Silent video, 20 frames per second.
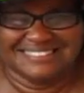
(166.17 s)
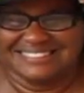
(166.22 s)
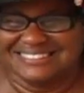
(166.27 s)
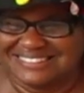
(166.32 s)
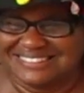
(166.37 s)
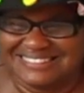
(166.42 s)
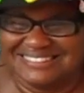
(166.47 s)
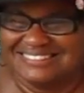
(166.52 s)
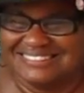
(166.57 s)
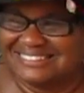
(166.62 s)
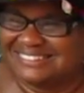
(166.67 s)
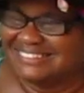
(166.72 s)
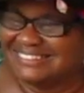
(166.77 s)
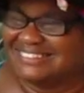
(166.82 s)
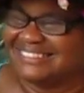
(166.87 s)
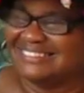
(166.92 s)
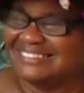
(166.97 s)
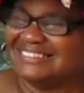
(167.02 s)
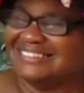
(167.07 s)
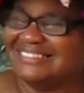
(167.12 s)

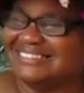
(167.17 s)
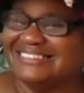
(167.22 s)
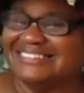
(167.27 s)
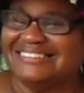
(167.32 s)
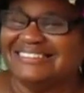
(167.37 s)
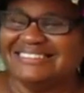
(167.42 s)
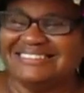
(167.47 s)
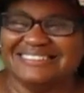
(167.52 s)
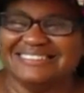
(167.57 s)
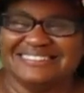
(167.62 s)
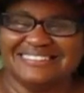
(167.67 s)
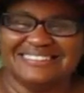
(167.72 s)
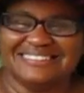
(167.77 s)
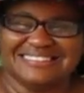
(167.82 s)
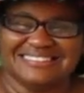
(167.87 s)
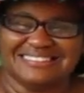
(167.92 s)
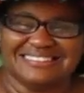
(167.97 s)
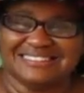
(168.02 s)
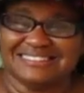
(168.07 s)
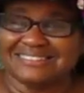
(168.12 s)

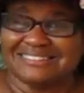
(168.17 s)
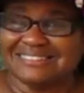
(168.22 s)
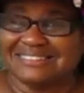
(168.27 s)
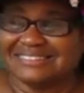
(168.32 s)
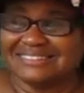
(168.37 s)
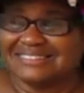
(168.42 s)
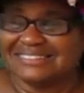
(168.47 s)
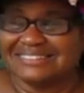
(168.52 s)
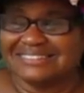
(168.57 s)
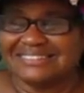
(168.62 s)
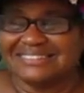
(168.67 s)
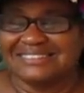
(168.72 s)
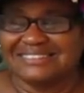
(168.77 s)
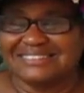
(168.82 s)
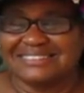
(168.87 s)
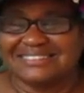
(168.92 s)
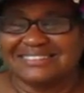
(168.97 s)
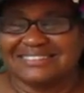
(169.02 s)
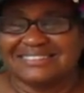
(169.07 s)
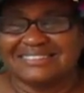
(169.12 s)

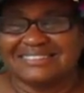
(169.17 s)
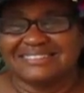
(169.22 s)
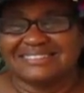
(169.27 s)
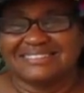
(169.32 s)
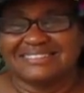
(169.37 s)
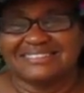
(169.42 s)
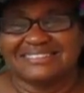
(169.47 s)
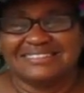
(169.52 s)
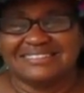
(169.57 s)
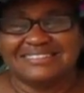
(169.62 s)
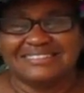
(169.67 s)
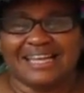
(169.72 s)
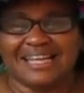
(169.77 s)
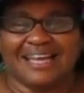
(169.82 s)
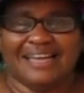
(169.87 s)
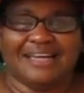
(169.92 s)
The person shown says nothing.